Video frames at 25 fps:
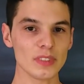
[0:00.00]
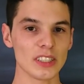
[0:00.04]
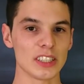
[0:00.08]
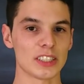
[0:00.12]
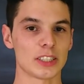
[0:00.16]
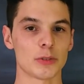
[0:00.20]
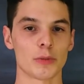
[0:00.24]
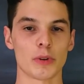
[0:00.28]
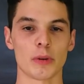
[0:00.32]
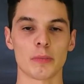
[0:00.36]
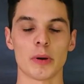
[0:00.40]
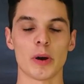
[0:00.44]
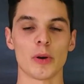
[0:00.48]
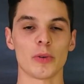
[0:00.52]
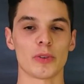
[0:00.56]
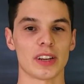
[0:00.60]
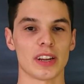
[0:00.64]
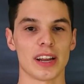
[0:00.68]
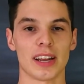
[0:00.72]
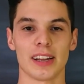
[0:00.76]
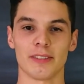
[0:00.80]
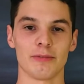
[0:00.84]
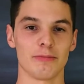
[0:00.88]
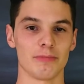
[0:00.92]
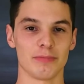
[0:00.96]
someone poked it,
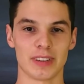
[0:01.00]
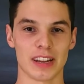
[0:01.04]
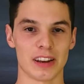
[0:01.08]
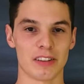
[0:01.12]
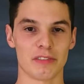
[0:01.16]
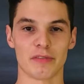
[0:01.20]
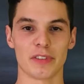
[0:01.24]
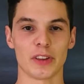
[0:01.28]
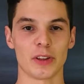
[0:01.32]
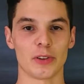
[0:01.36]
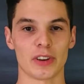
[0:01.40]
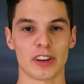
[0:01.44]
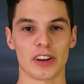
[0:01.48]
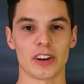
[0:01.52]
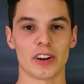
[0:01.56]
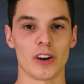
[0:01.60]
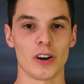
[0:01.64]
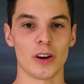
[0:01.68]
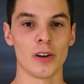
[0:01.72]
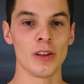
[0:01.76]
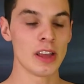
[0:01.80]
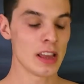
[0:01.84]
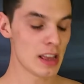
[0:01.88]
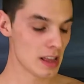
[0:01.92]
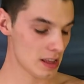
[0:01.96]
I didn't feel it at
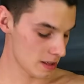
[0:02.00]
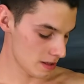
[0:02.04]
all.